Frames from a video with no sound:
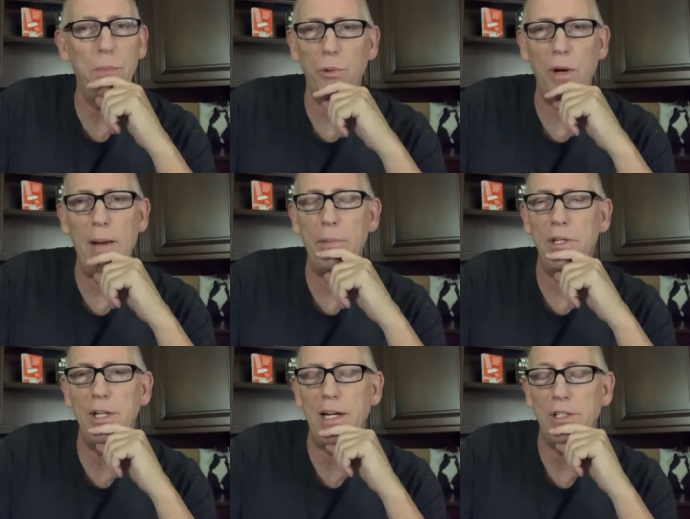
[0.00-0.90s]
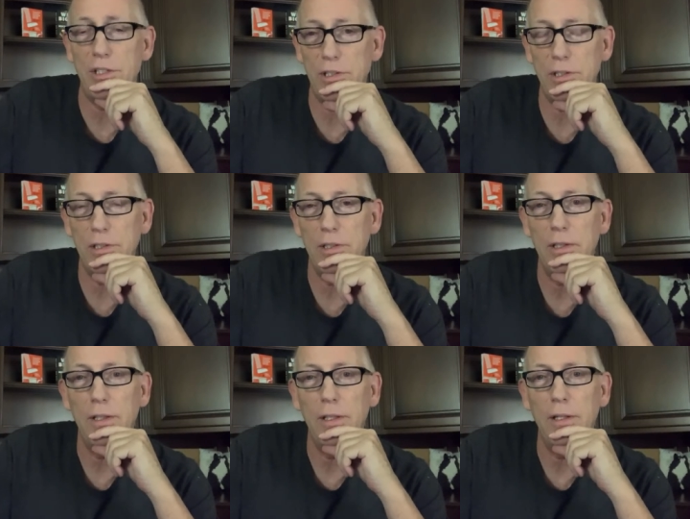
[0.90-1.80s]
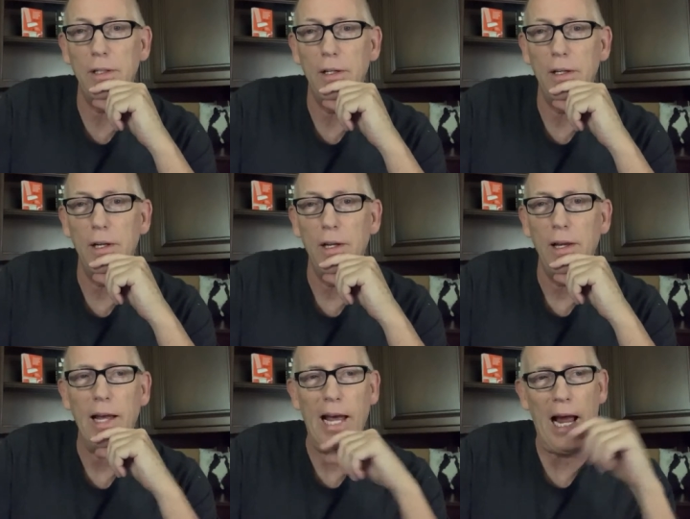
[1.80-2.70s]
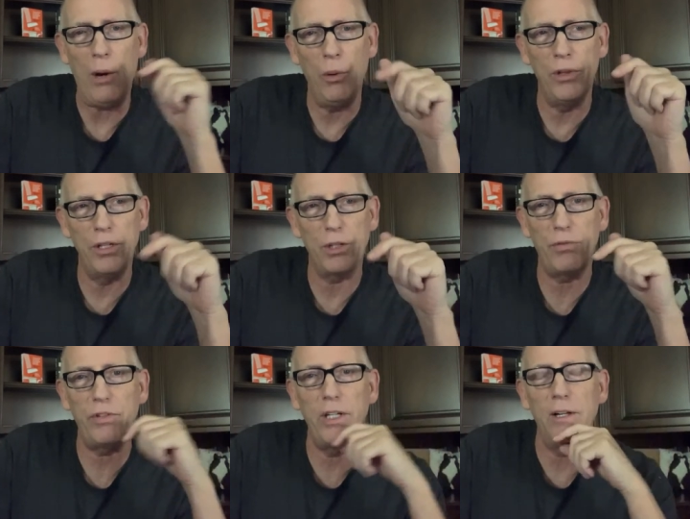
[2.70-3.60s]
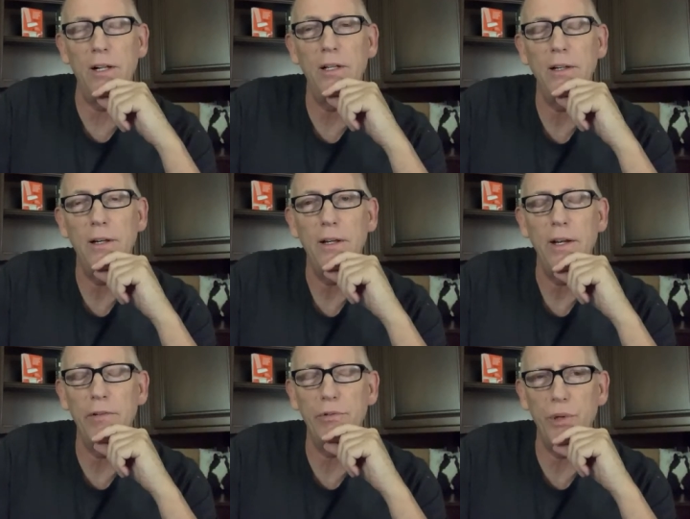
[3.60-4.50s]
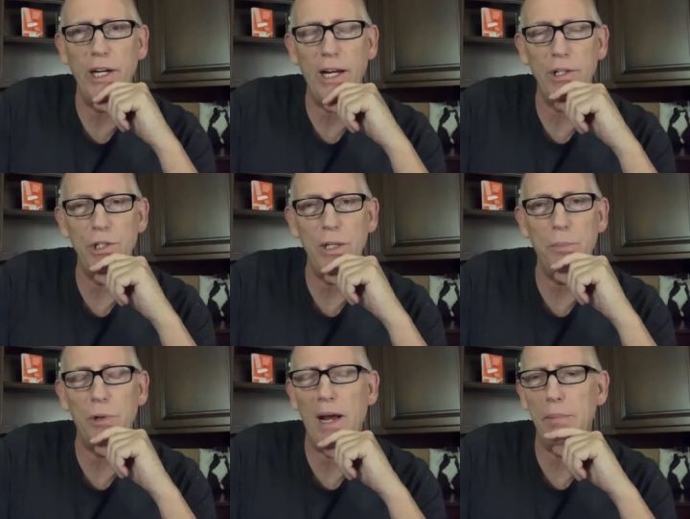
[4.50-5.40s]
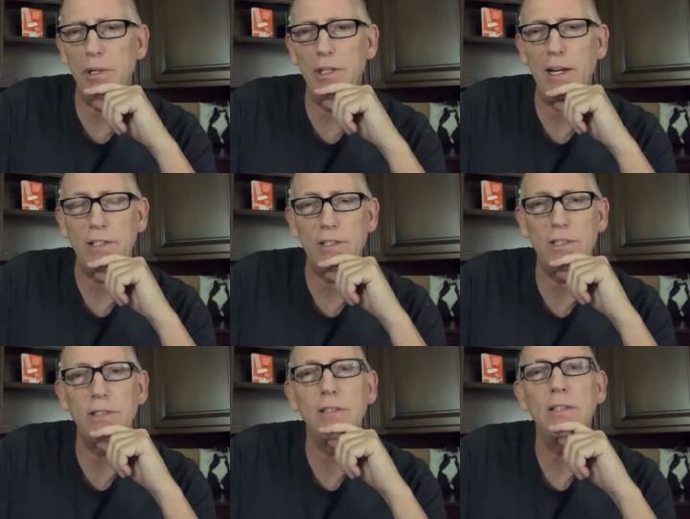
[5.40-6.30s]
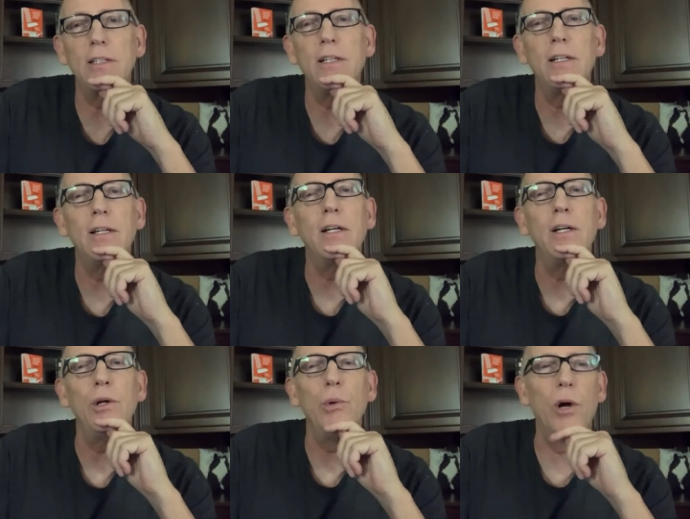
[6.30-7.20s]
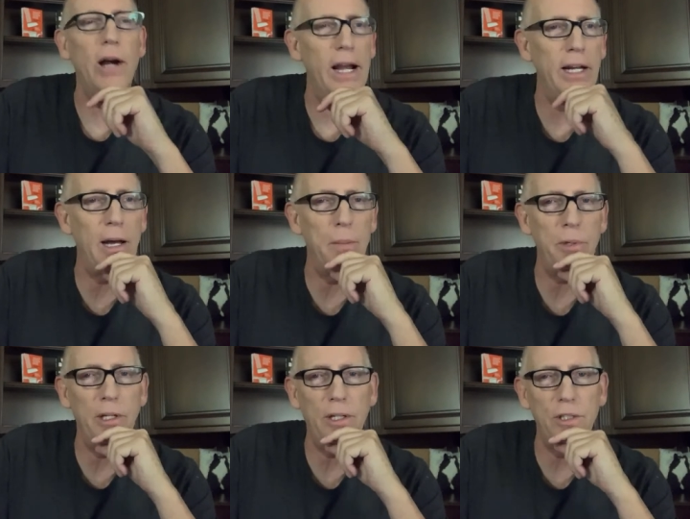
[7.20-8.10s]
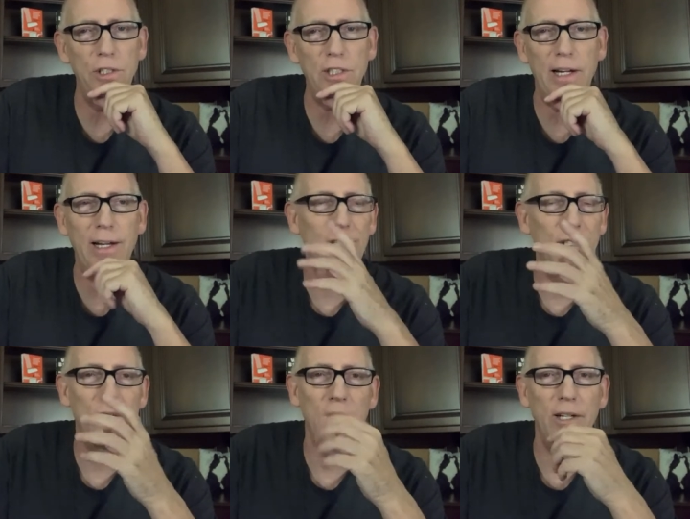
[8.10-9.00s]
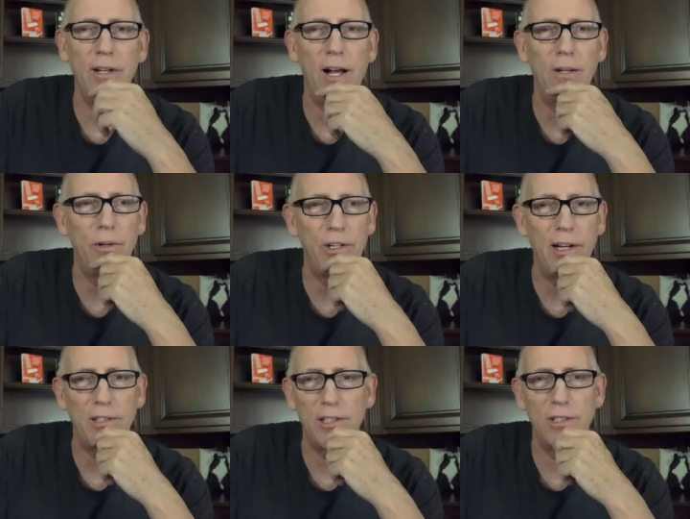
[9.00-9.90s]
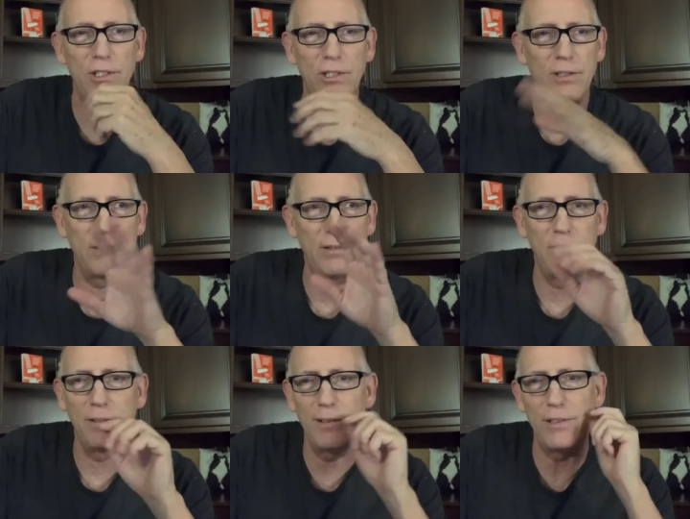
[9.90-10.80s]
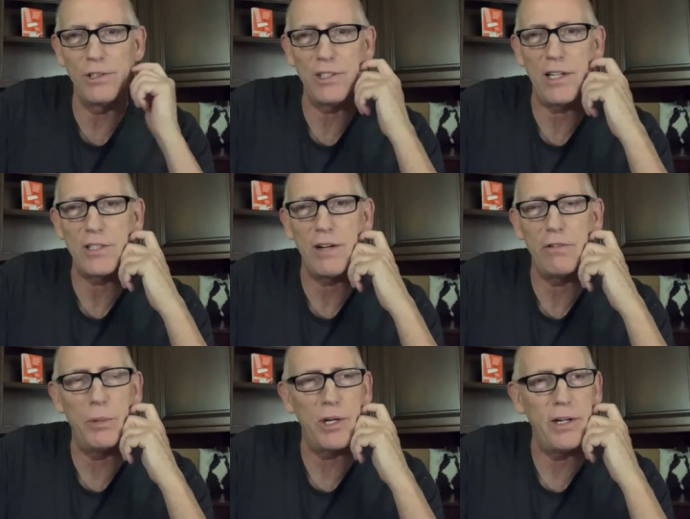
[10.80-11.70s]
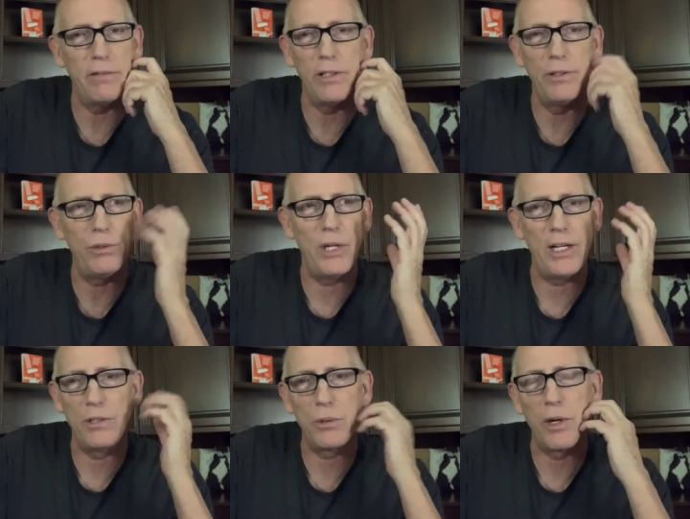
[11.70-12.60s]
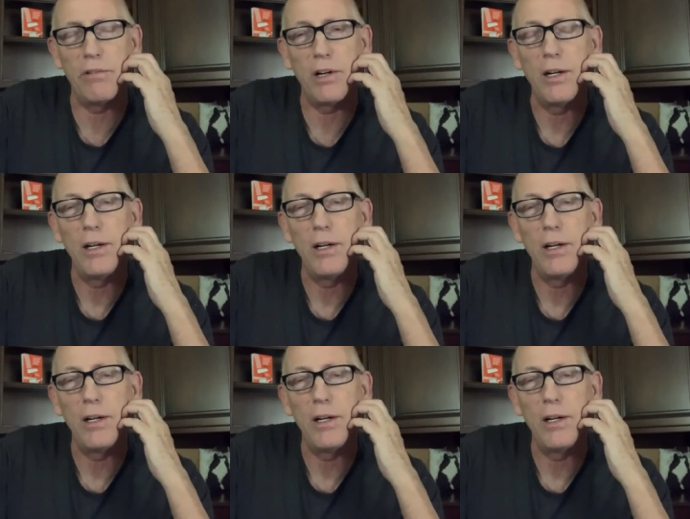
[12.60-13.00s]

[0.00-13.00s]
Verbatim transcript: rapid tests. How would this feel if we had cheap rapid tests where any company could just say, That's, it's only a dollar a test. Let's just, just test everybody every two days or whatever.